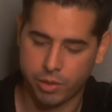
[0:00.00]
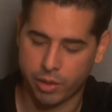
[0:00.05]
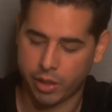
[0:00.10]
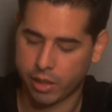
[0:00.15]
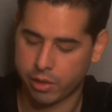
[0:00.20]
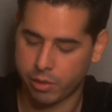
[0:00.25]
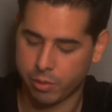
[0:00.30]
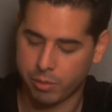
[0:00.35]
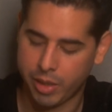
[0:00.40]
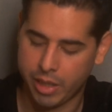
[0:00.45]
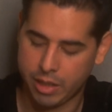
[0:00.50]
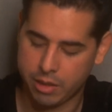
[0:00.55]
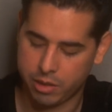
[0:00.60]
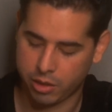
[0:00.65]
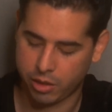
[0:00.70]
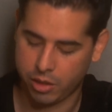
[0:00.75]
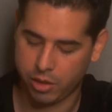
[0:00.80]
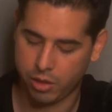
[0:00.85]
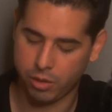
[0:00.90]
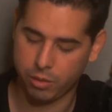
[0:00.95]
You got your
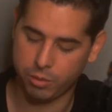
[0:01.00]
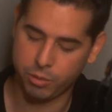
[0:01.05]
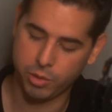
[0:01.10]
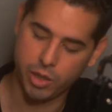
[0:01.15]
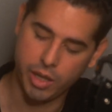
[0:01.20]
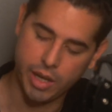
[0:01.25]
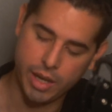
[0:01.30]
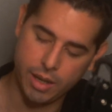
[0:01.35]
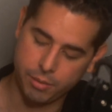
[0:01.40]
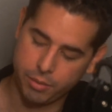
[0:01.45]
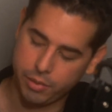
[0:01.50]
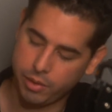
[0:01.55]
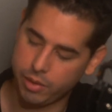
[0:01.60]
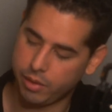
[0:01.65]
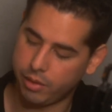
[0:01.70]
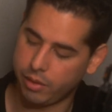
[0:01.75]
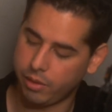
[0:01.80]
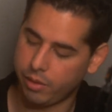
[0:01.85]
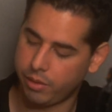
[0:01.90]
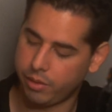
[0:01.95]
magic cube, you have
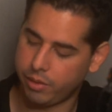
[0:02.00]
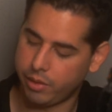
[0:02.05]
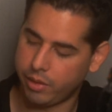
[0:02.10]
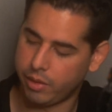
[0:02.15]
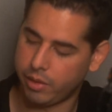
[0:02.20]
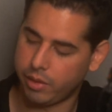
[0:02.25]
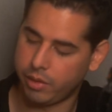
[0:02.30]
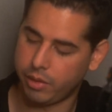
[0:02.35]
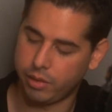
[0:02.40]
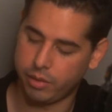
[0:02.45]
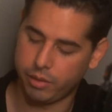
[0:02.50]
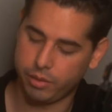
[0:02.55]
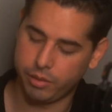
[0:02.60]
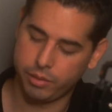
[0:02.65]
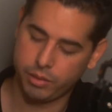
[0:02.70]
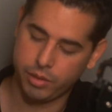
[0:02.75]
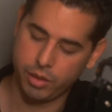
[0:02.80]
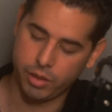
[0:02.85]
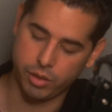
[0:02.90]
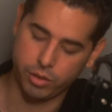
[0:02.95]
the
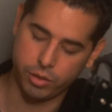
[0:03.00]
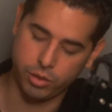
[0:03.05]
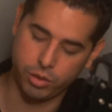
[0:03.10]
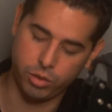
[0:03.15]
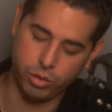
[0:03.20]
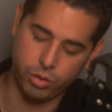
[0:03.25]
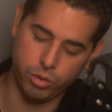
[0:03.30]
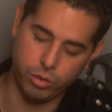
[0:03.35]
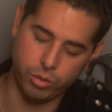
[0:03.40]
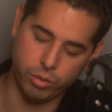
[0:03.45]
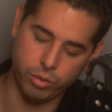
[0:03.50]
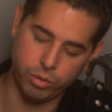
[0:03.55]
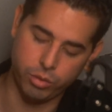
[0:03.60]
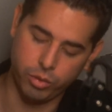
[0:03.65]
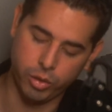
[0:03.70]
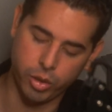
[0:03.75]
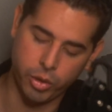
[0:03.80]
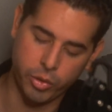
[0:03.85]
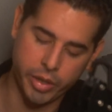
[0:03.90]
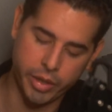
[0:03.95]
you know, you
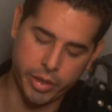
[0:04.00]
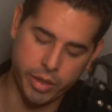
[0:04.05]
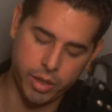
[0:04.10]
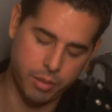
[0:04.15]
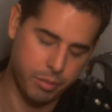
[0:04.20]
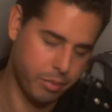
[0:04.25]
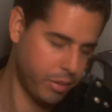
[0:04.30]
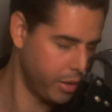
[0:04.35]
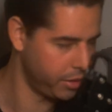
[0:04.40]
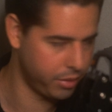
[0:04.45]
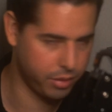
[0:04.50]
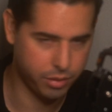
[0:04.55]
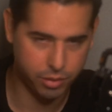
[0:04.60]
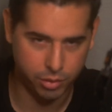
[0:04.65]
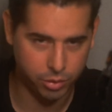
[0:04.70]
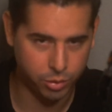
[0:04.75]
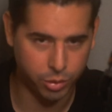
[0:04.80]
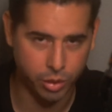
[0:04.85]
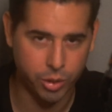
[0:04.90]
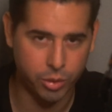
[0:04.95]
load it up as
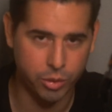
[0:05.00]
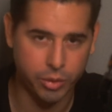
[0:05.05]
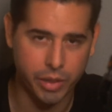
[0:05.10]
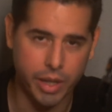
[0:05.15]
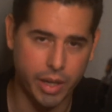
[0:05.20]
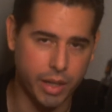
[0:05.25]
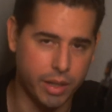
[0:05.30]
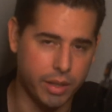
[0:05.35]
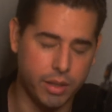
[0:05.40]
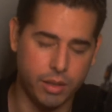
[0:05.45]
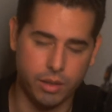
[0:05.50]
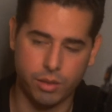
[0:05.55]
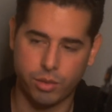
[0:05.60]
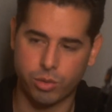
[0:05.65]
you load any